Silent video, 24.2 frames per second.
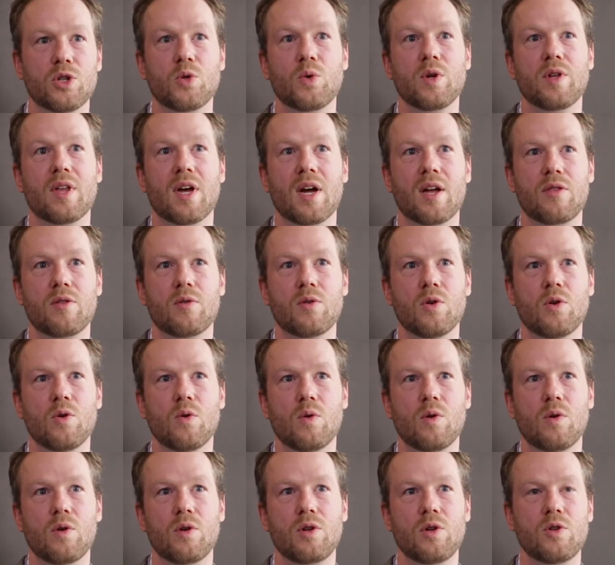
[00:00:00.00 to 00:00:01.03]
doing that
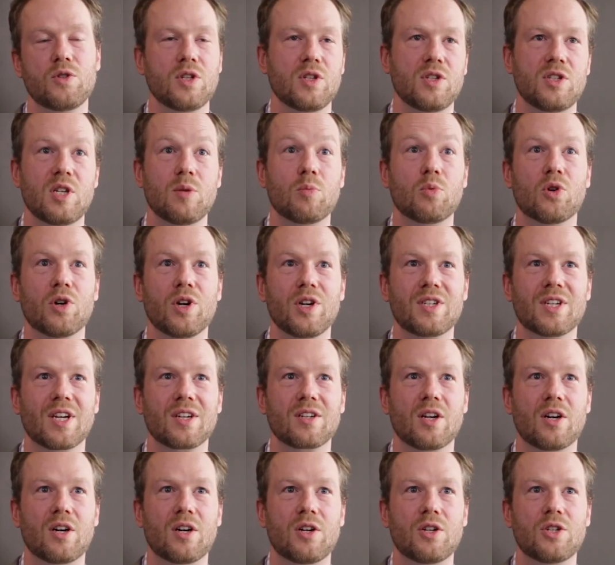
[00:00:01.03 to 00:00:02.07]
through using deep learning
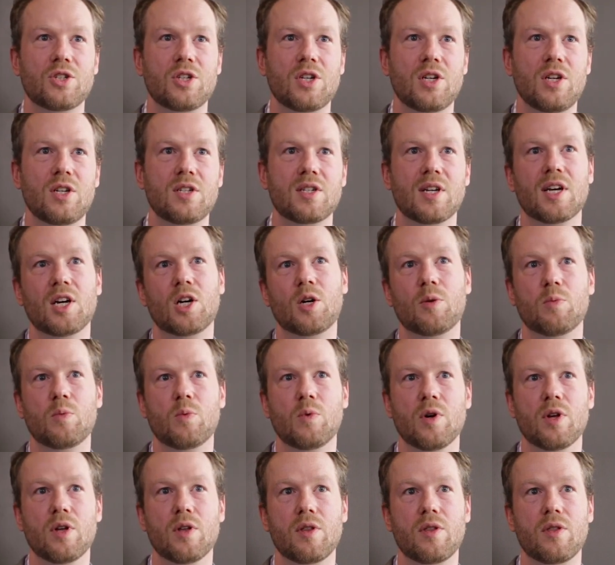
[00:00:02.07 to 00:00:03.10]
technology to help
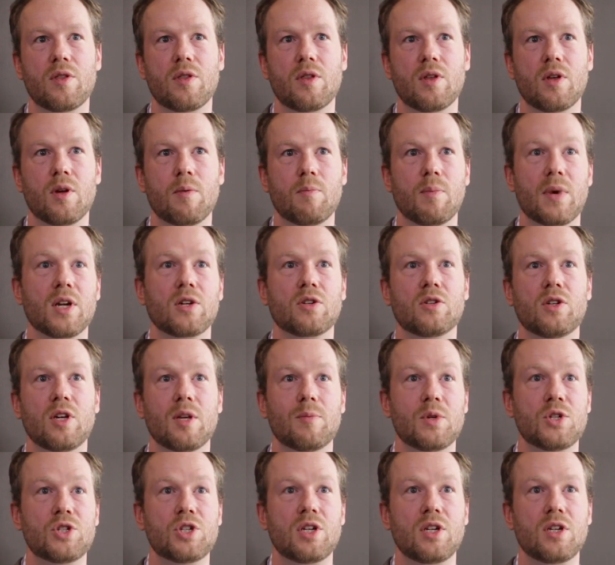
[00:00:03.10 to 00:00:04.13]
with medical
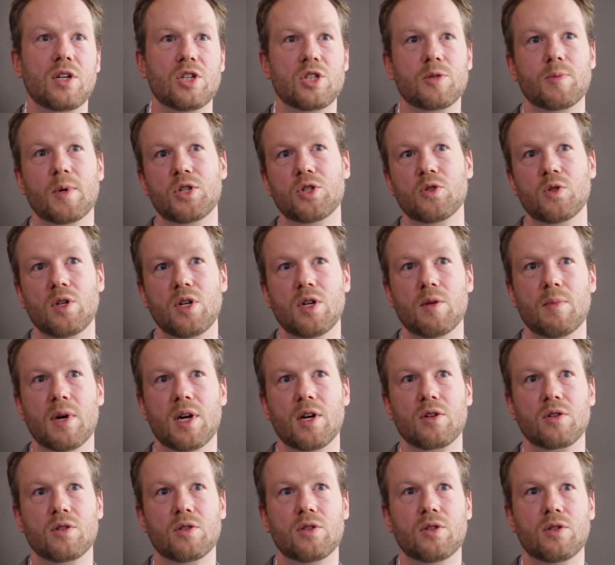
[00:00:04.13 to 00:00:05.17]
imaging, especially in
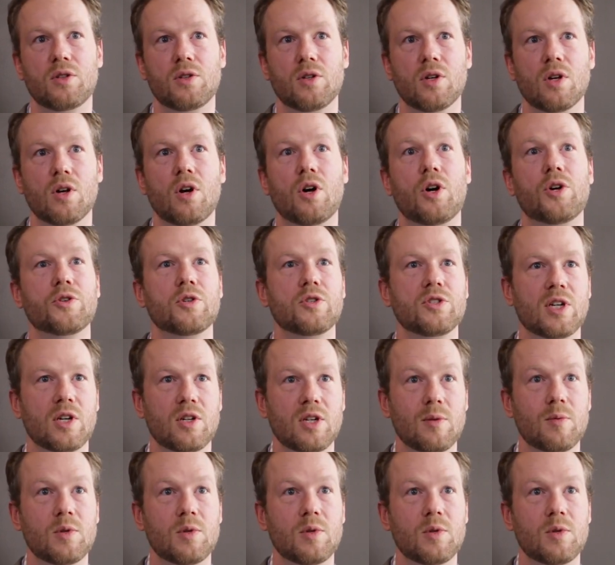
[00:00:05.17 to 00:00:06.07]
medical ultrasound